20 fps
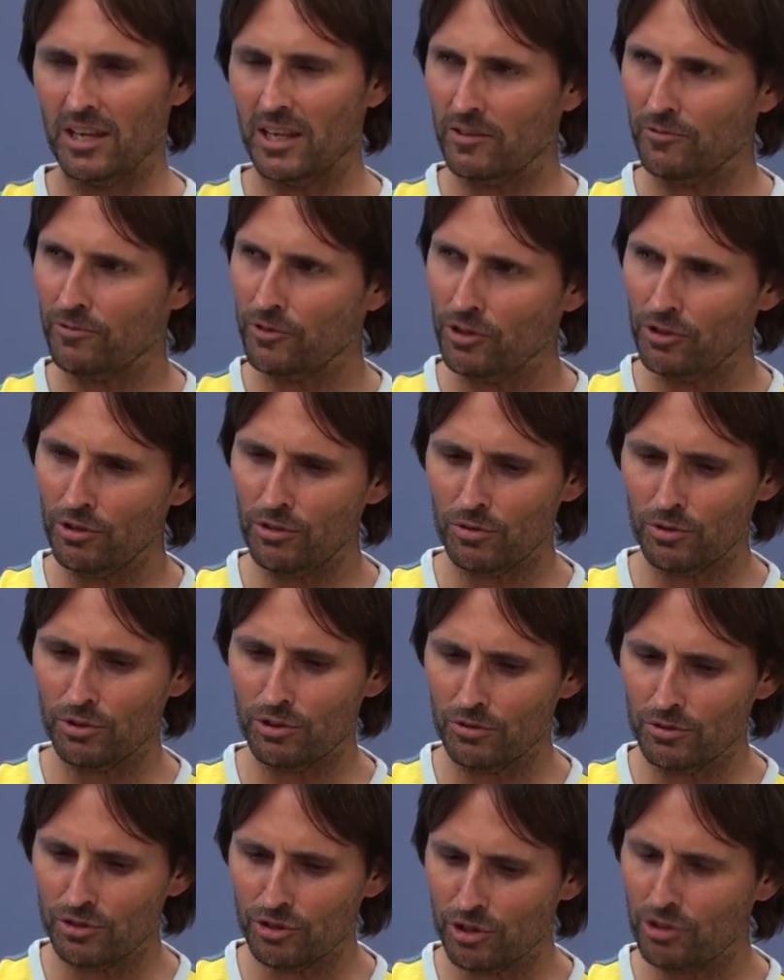If
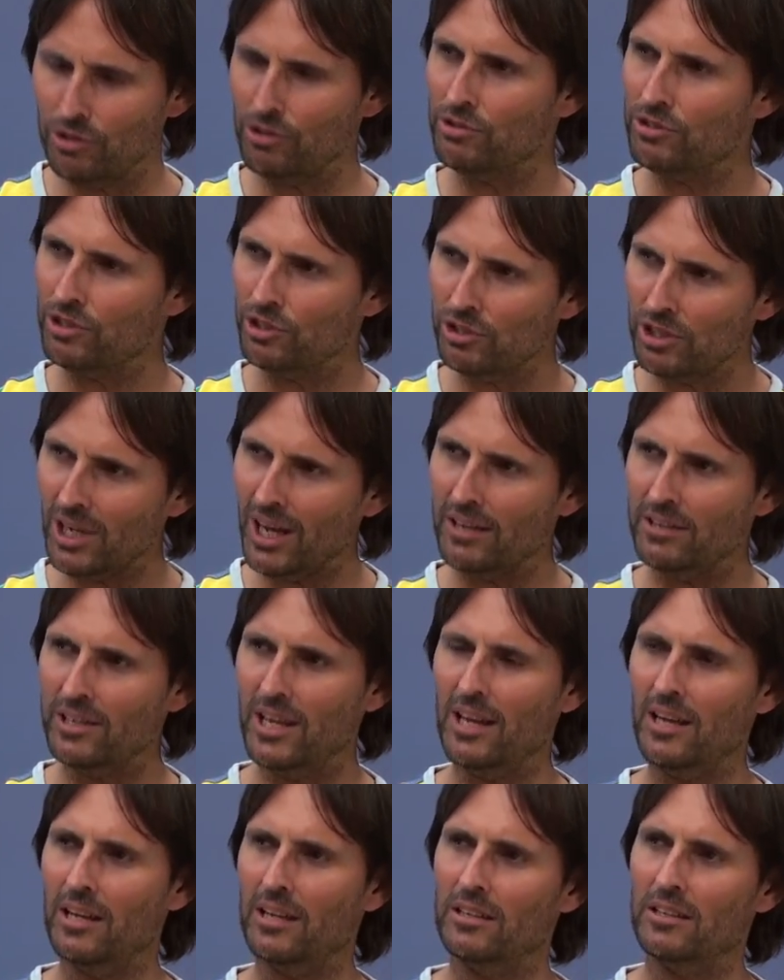you choose to shut
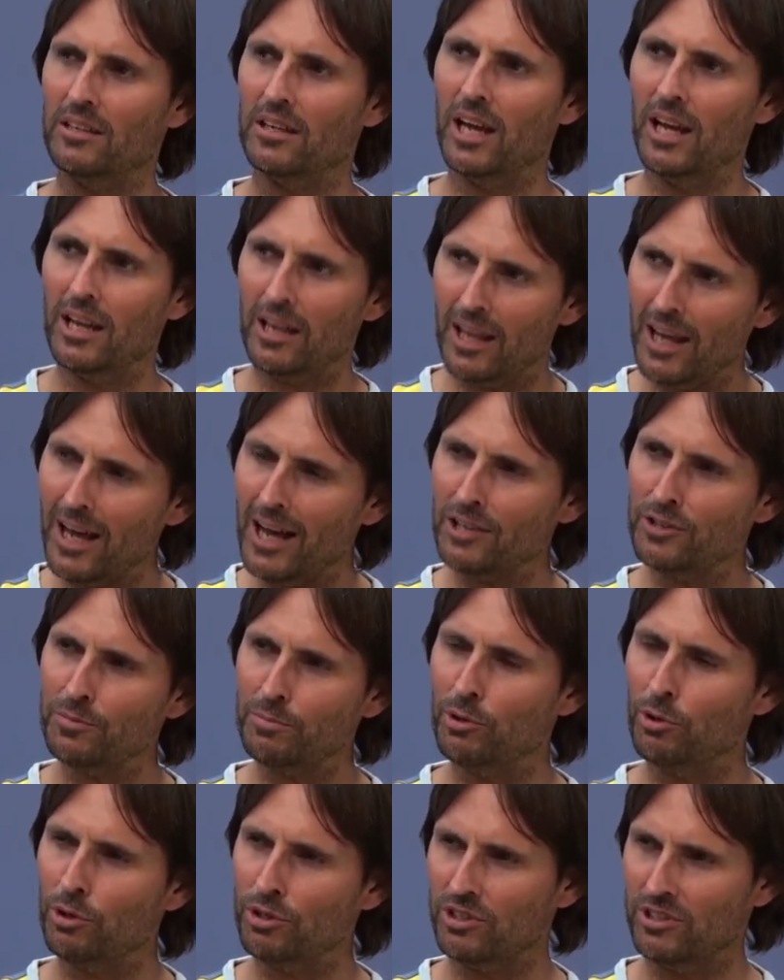down a
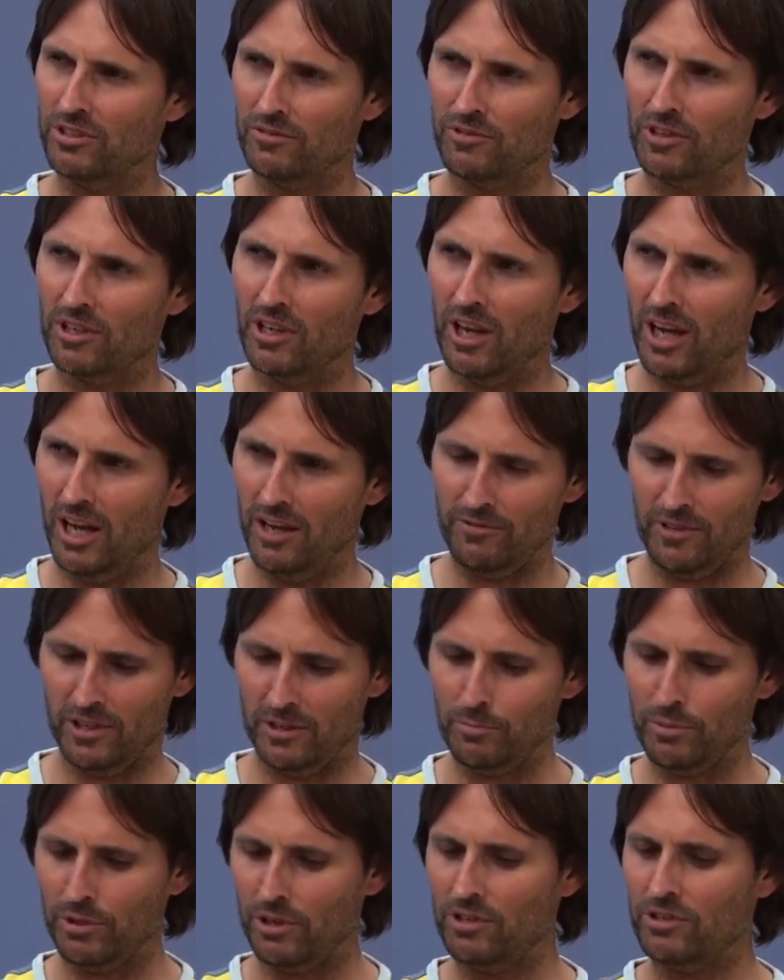large portion of your life,
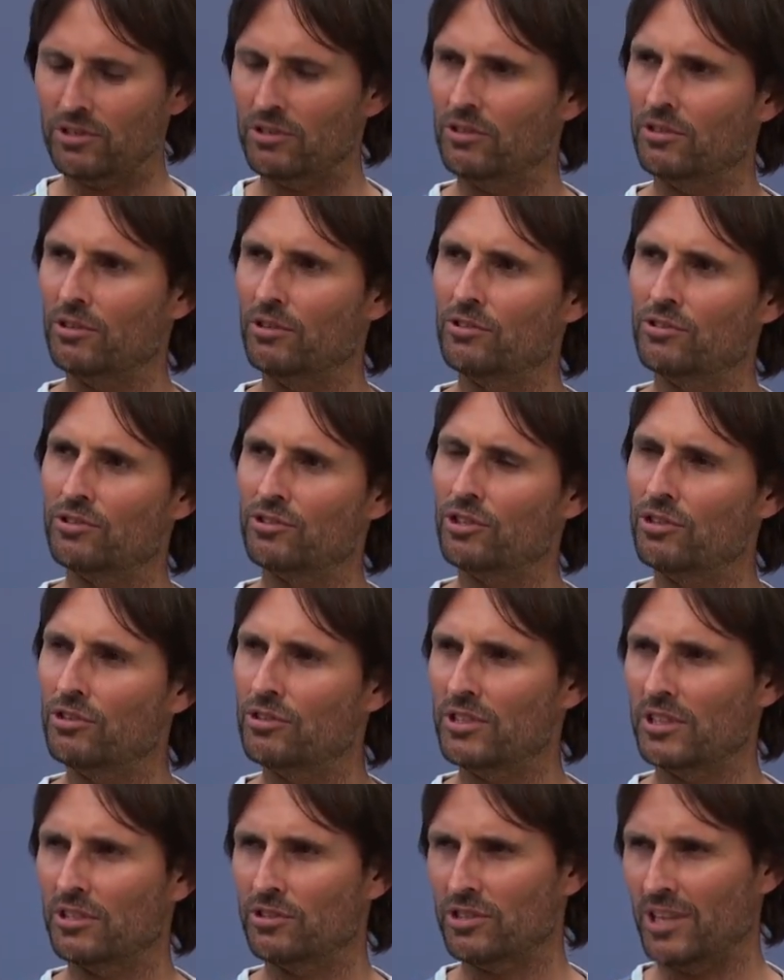and a person who's
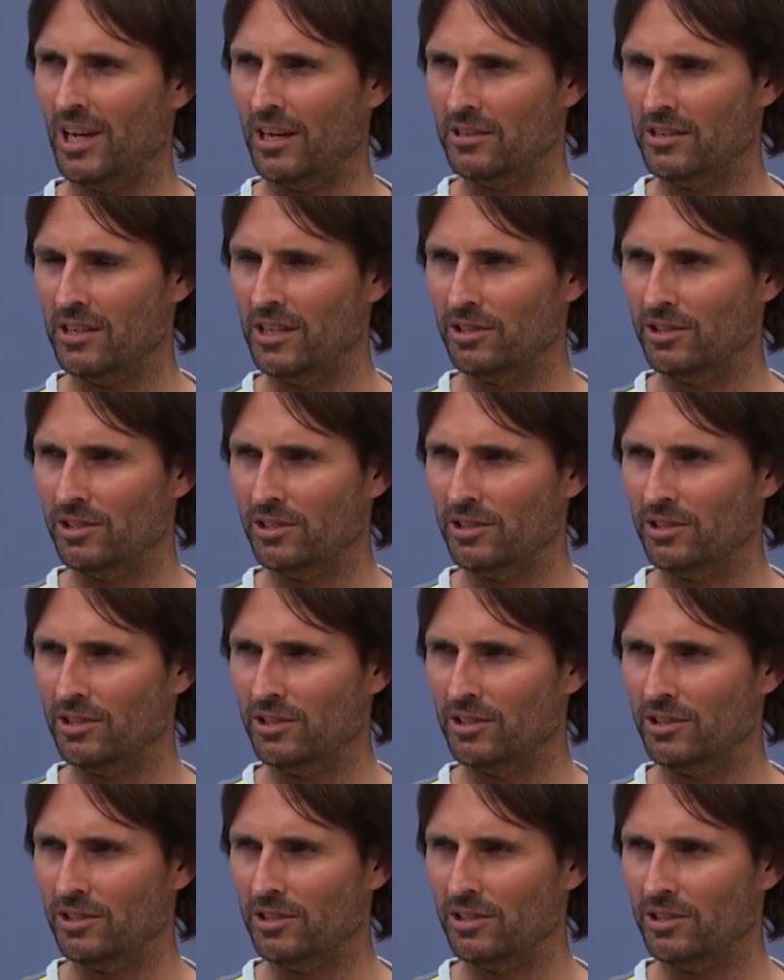choosing to